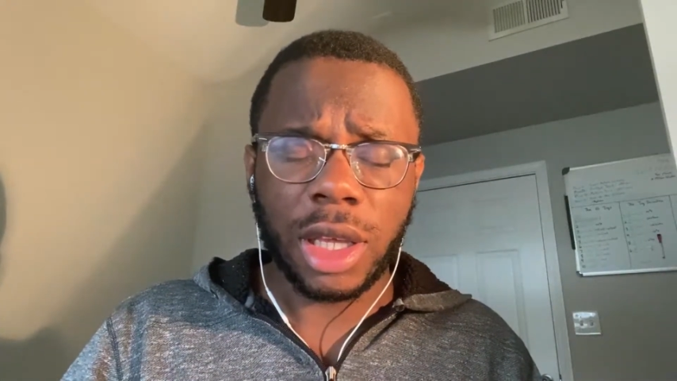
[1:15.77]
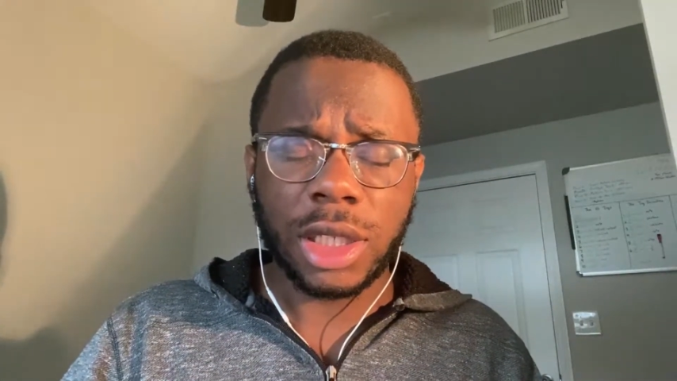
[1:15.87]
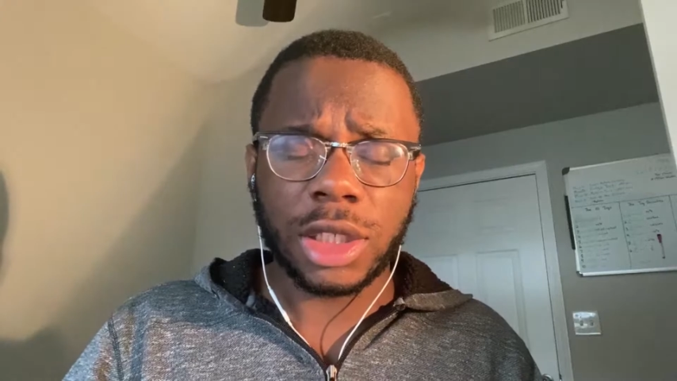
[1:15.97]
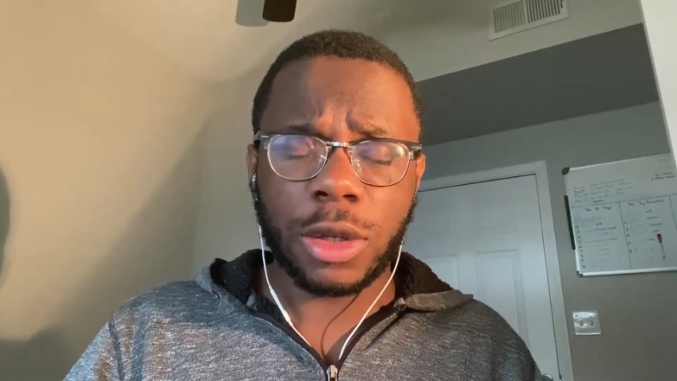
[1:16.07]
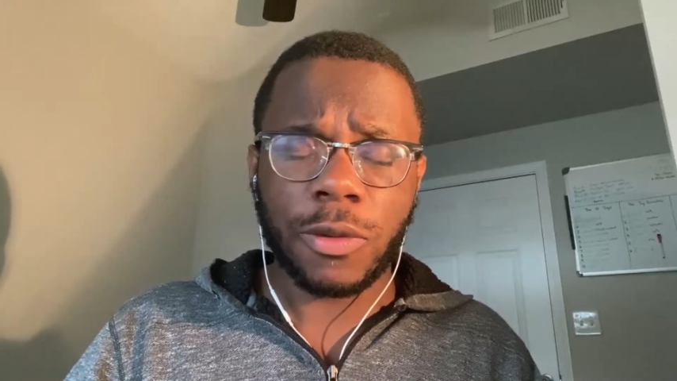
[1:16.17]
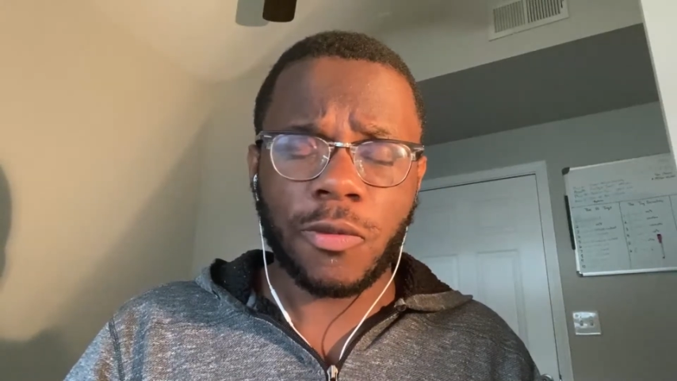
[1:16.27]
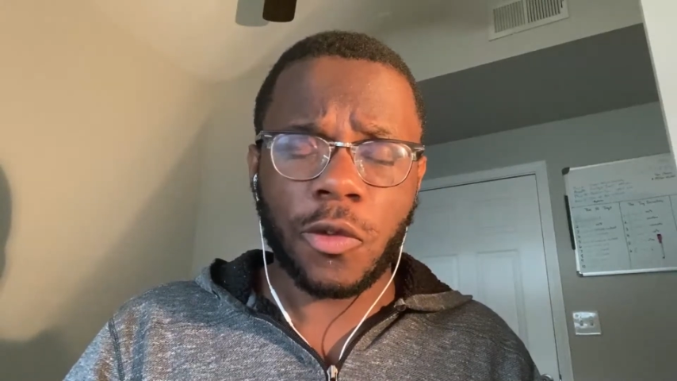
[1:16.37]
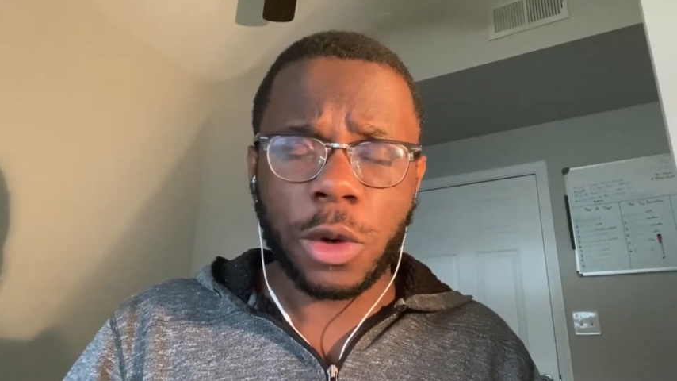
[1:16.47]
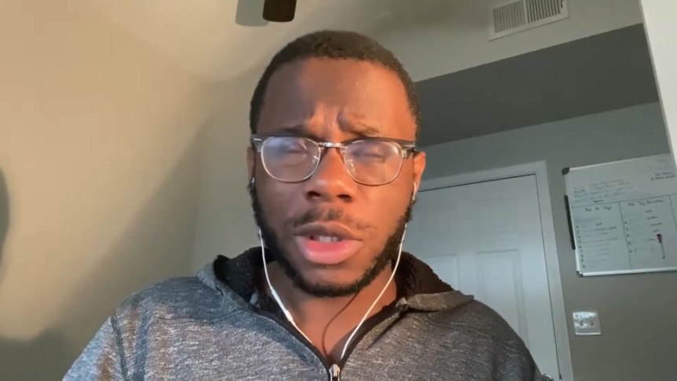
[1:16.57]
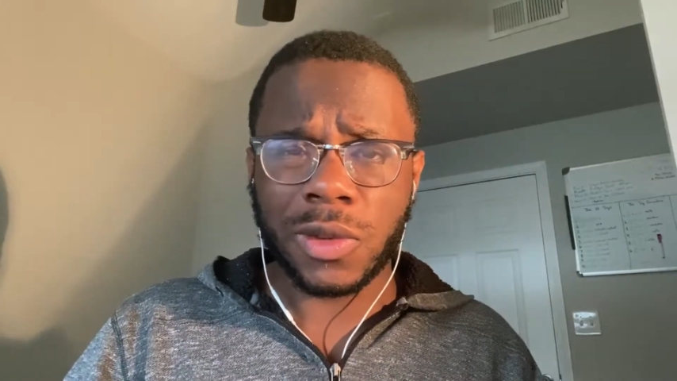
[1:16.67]
So
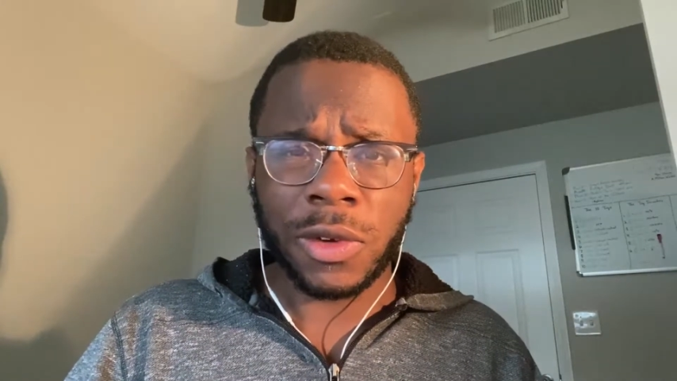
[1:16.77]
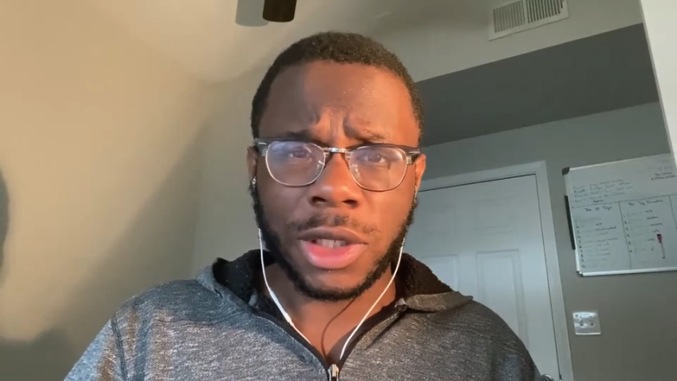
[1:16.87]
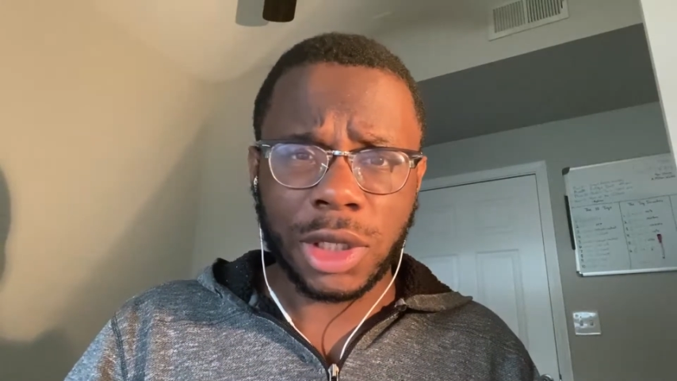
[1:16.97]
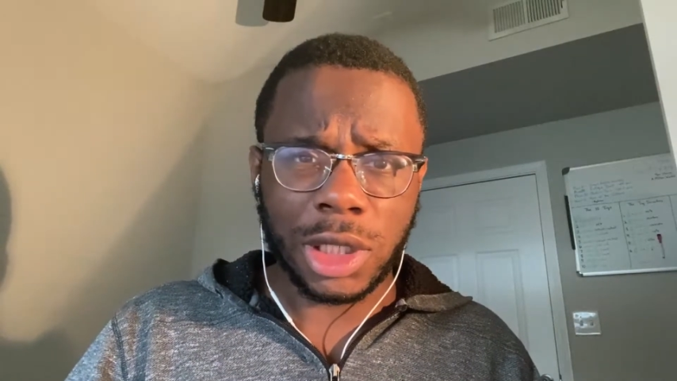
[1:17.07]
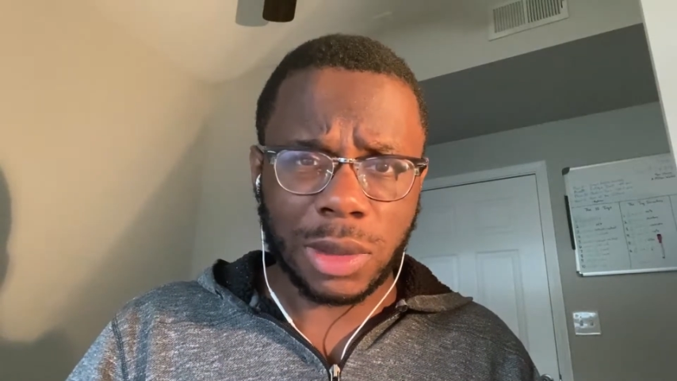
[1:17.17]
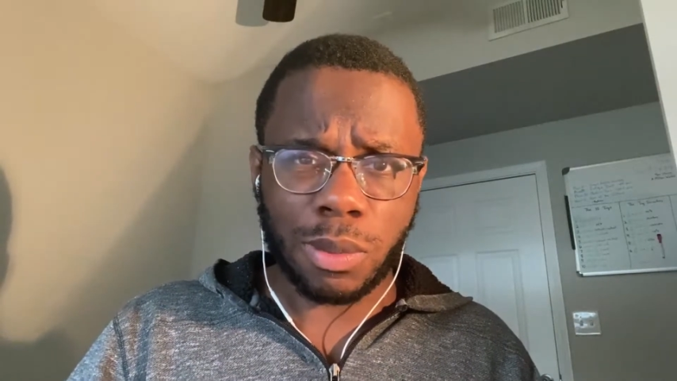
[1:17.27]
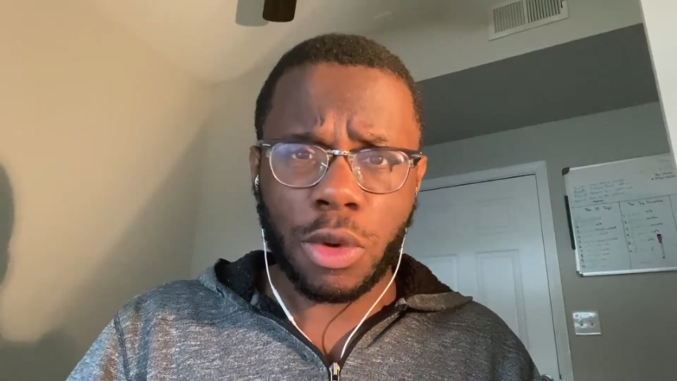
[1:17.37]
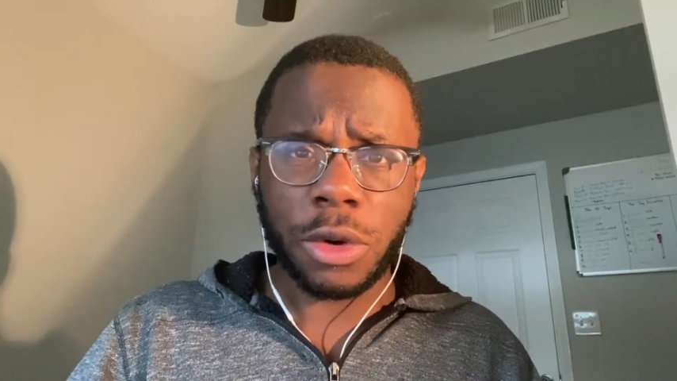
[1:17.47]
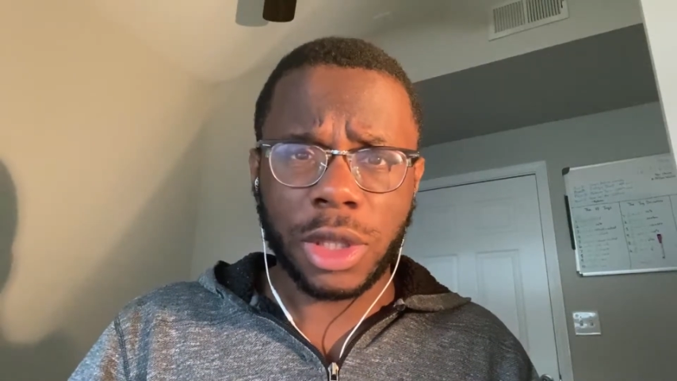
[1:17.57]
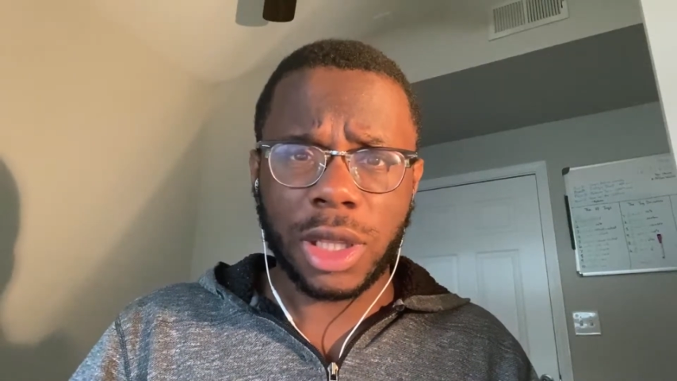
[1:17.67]
for this reason, it's
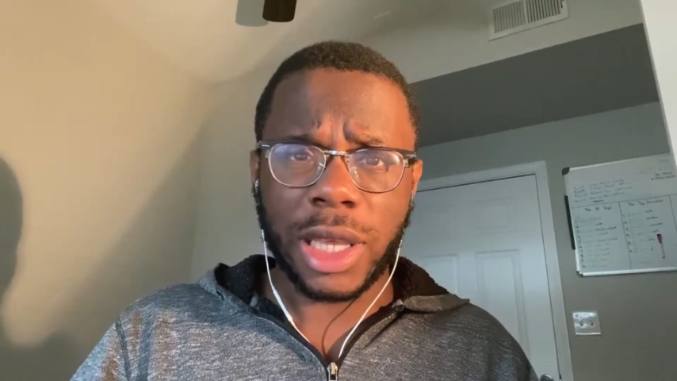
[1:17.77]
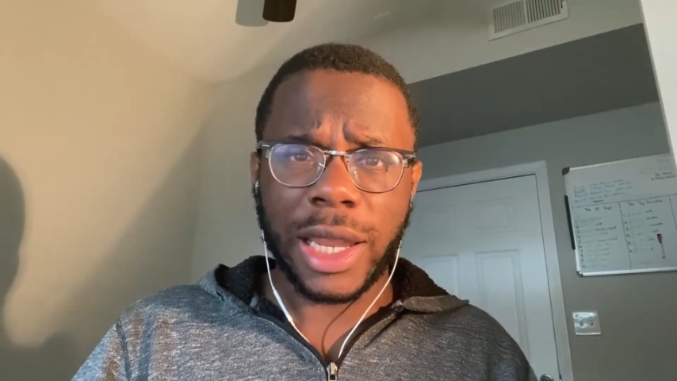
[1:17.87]
important that